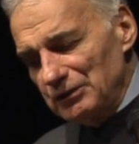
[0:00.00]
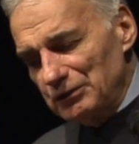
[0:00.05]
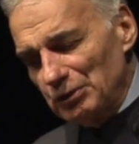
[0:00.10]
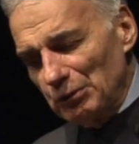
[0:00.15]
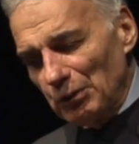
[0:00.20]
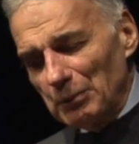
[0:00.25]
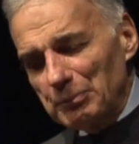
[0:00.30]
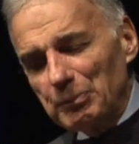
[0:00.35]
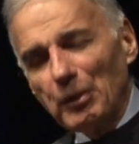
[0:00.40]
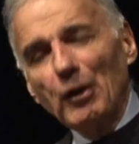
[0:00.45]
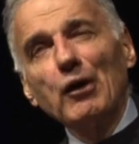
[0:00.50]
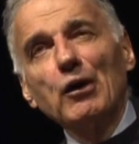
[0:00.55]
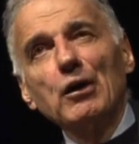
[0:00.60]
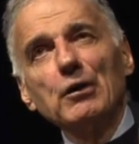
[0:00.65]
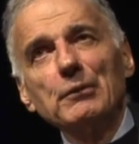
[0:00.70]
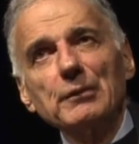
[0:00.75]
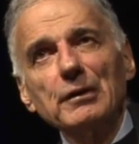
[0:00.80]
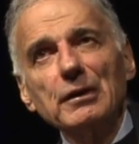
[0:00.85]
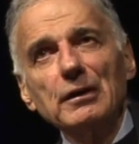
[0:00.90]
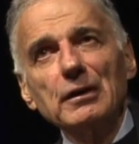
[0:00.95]
to a
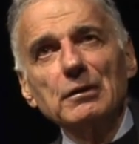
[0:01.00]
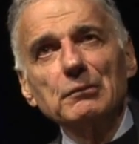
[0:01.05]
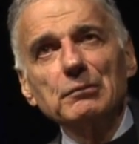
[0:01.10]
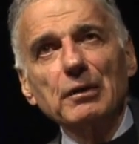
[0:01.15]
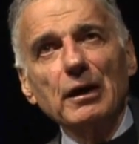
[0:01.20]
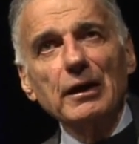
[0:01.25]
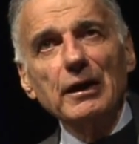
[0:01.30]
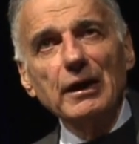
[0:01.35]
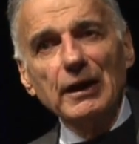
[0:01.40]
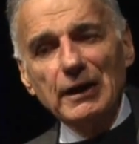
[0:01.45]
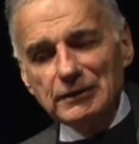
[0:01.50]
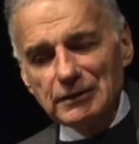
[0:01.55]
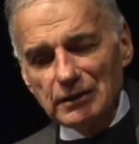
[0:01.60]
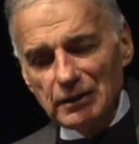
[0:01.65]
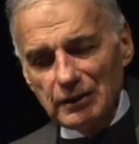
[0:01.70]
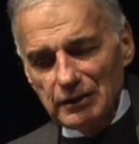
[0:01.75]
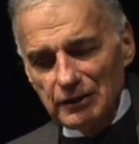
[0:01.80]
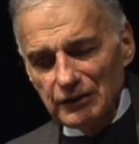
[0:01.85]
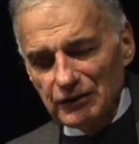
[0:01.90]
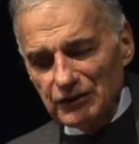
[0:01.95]
poem by
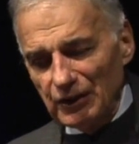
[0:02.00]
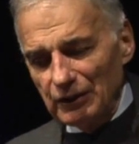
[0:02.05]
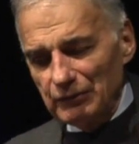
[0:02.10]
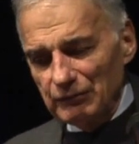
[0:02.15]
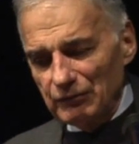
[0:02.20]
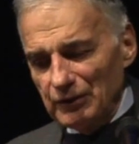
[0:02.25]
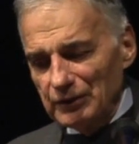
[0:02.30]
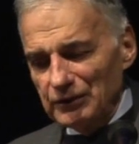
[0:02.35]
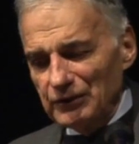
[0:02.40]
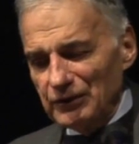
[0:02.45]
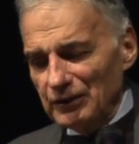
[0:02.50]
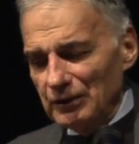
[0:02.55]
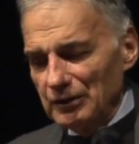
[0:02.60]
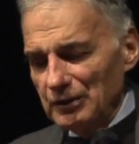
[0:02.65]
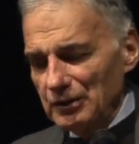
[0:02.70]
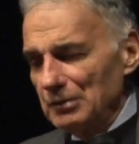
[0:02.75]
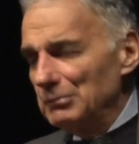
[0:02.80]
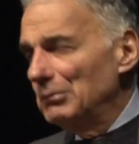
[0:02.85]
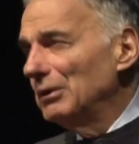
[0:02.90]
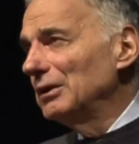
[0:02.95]
Edna St.
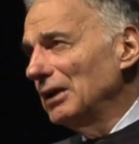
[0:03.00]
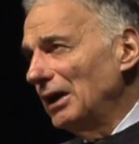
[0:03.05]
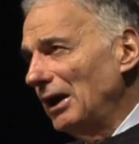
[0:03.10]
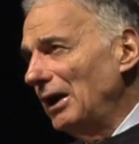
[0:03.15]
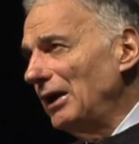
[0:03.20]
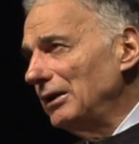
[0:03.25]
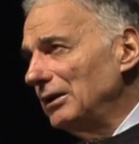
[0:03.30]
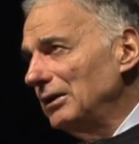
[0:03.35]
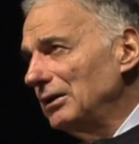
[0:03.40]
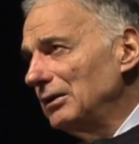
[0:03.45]
Vincent Millay.